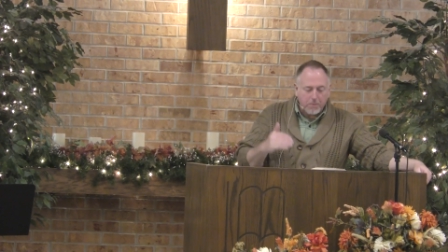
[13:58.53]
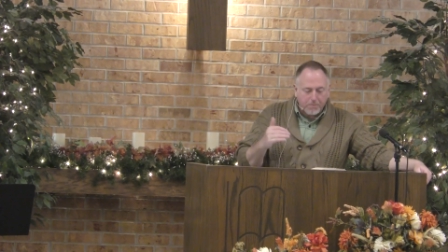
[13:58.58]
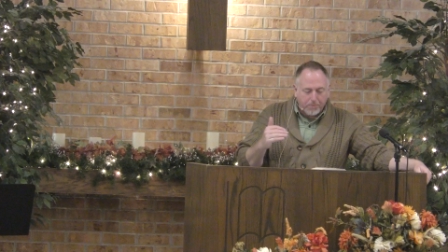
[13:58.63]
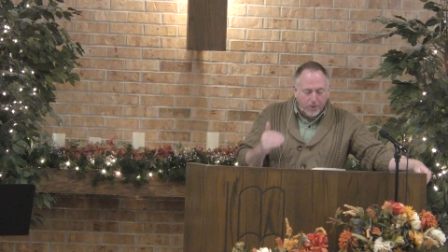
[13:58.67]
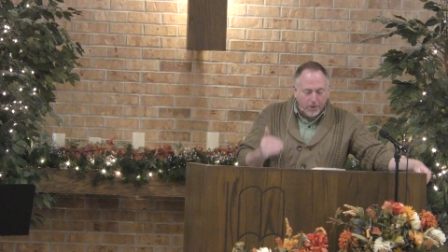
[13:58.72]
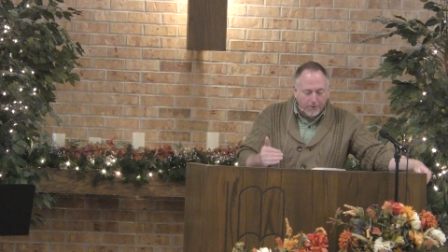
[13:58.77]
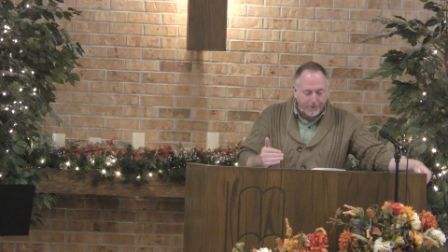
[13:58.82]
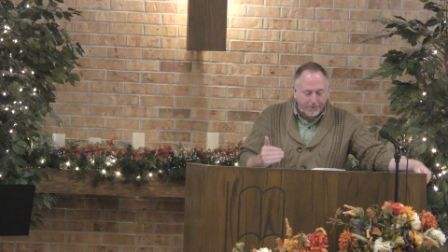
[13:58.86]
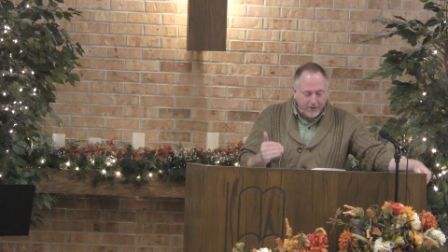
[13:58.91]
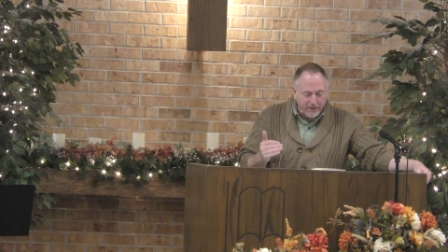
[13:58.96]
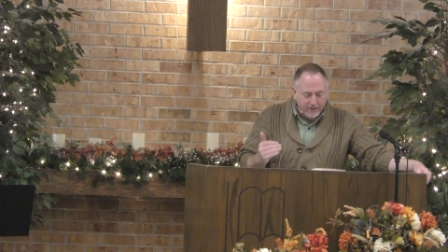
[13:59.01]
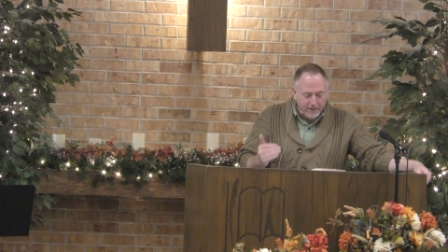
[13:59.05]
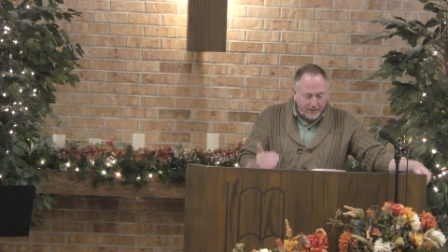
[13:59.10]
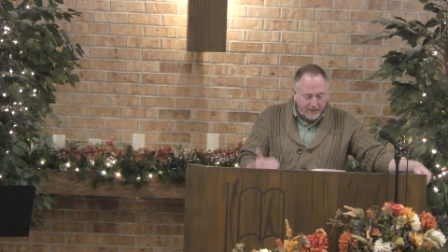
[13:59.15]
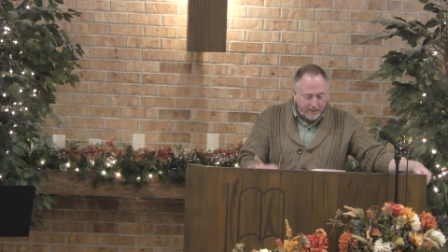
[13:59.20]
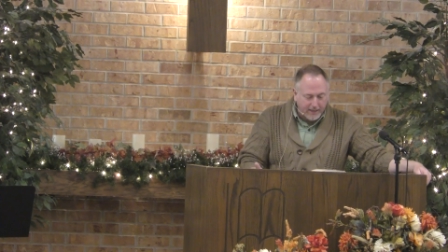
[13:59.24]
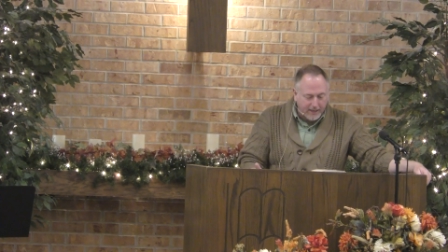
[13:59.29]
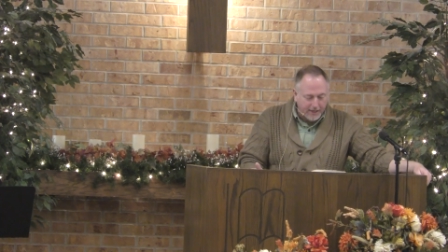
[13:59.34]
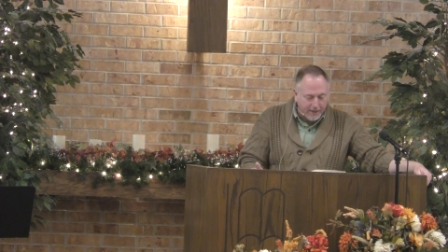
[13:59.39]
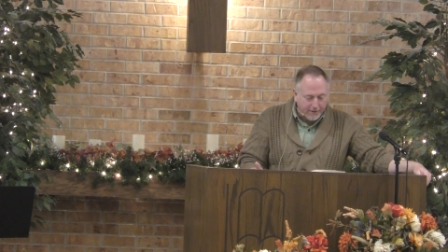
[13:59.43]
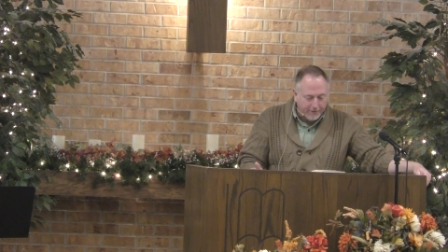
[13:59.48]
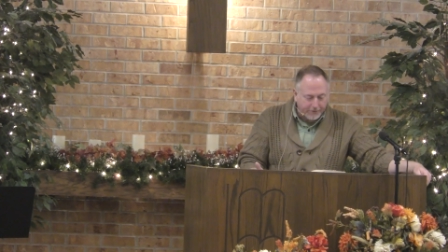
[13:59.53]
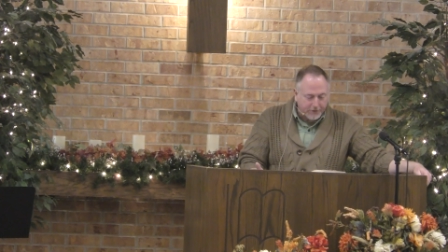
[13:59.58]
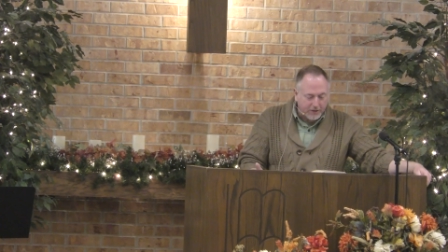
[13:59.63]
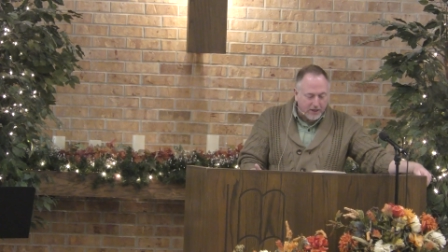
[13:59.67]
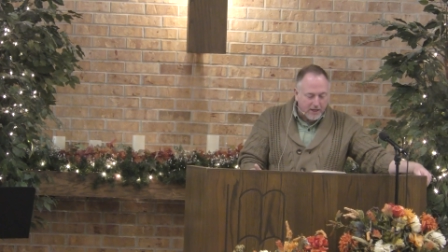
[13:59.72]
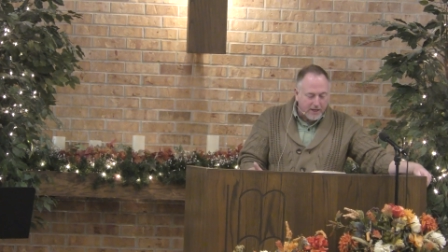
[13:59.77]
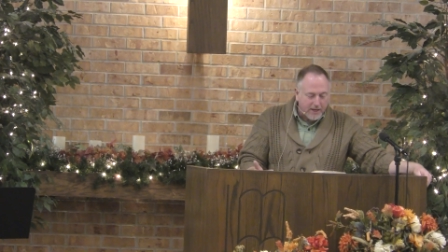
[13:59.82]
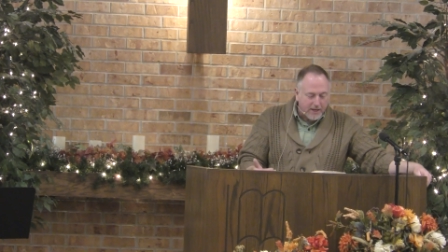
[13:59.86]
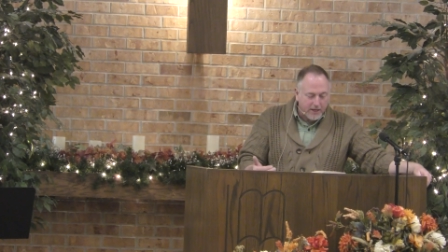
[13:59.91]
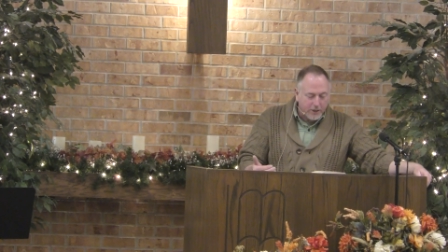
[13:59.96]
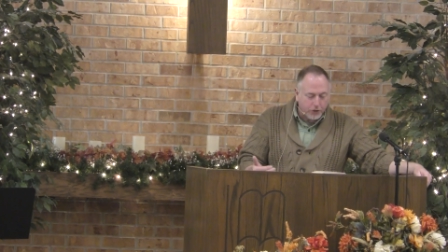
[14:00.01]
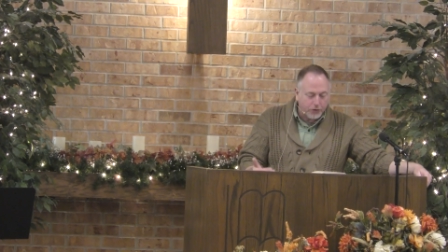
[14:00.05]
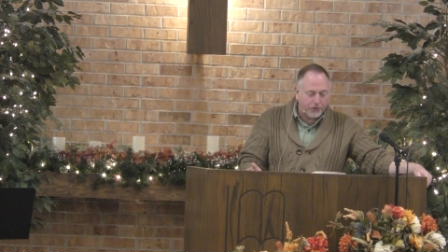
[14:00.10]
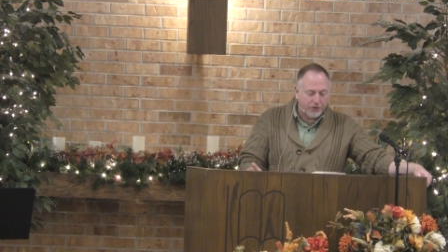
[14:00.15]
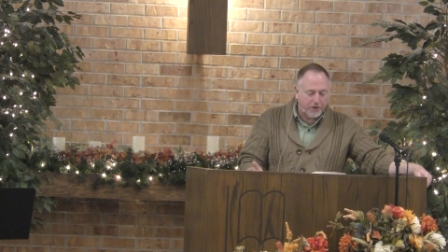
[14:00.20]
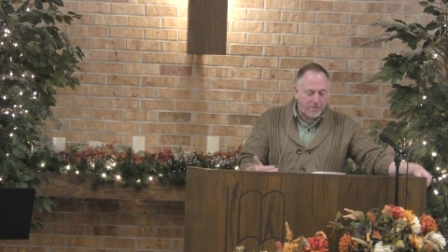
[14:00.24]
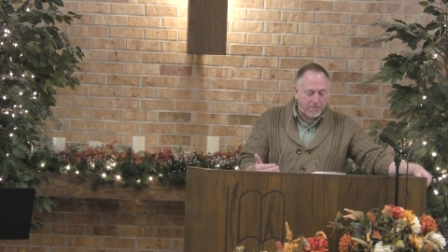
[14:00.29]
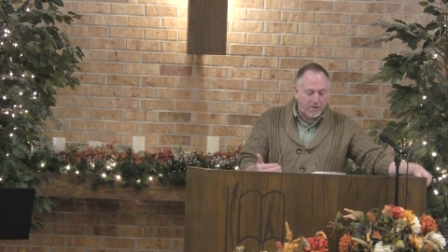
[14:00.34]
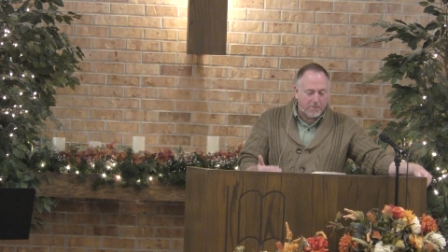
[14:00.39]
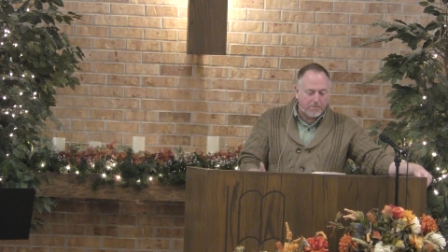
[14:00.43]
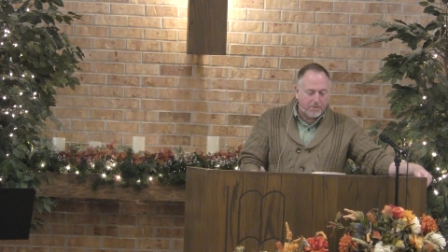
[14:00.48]
perfect gift is
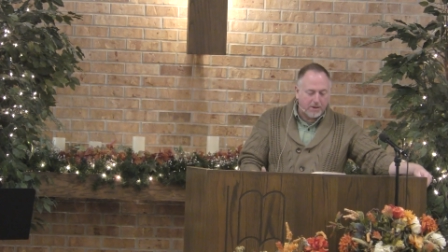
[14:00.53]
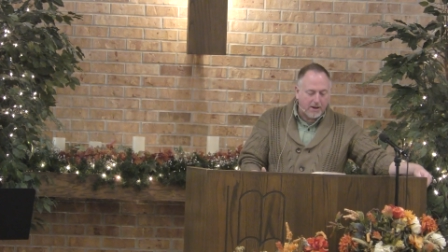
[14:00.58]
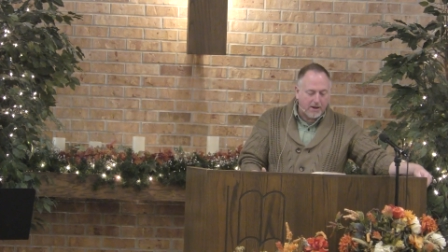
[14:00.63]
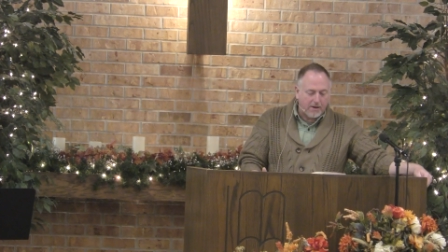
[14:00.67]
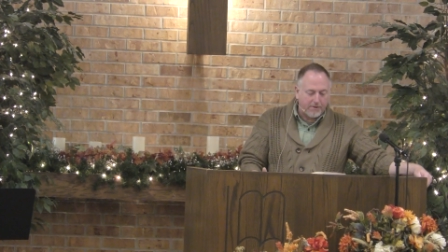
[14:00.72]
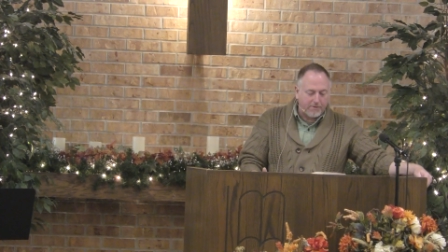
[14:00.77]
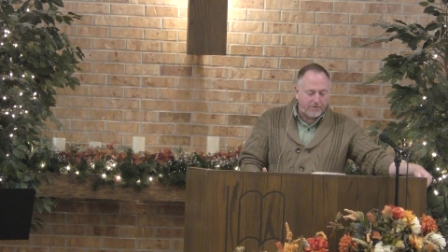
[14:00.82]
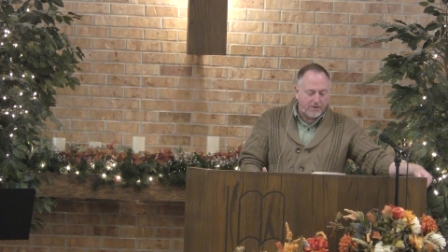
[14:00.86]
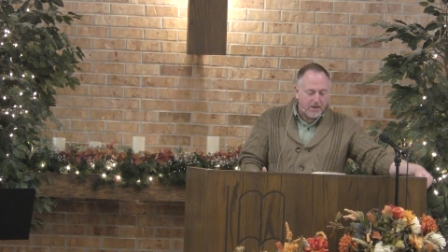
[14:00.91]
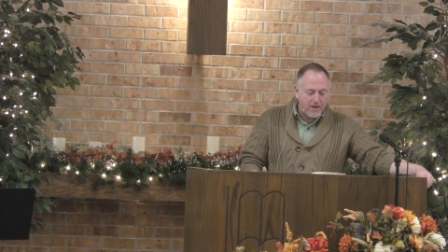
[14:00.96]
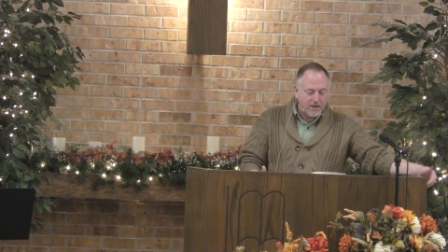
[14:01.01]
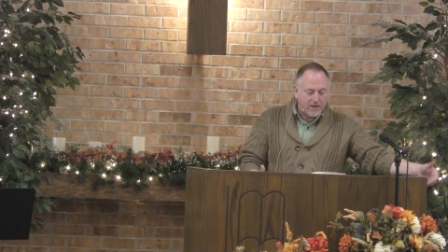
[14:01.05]
from above,